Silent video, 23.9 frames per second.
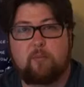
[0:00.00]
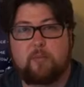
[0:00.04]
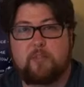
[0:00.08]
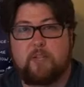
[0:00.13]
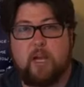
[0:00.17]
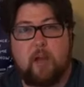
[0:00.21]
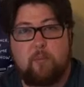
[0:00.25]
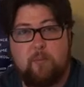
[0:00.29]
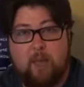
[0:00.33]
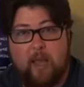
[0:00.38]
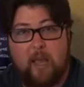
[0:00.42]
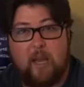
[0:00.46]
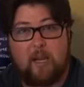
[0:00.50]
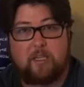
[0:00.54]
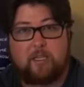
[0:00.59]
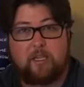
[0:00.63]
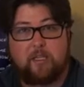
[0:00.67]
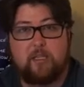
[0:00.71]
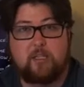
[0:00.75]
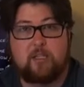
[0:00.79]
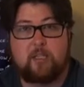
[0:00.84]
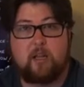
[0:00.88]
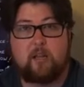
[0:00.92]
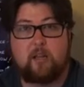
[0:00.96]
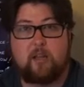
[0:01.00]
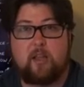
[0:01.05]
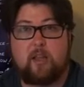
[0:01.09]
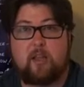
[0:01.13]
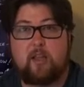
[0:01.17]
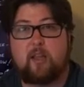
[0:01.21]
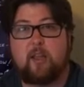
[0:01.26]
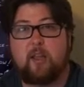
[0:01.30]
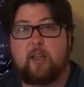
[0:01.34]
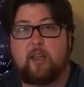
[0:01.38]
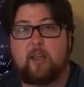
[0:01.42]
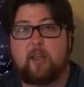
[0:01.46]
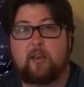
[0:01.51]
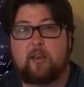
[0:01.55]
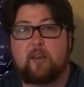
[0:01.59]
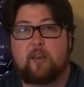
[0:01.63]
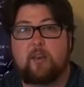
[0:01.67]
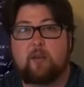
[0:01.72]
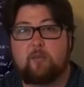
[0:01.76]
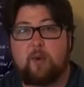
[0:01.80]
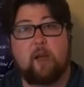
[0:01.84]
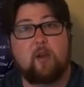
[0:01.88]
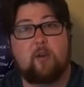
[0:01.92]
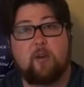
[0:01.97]
Tom Hanks in Sully and
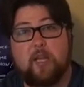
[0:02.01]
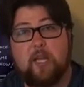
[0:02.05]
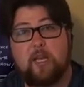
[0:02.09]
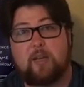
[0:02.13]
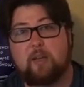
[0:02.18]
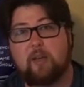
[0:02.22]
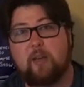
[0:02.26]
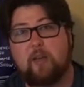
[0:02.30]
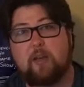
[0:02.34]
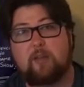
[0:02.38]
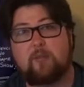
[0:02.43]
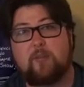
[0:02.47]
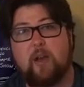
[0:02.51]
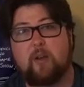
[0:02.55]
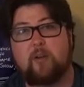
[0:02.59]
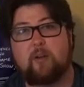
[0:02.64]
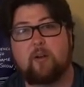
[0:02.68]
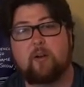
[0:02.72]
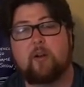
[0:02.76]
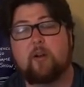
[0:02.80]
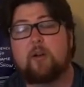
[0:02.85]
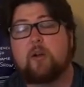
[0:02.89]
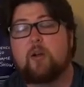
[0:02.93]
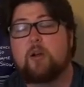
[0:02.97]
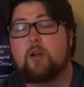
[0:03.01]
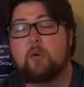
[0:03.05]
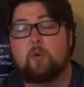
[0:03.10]
Michael Keaton in The Founder,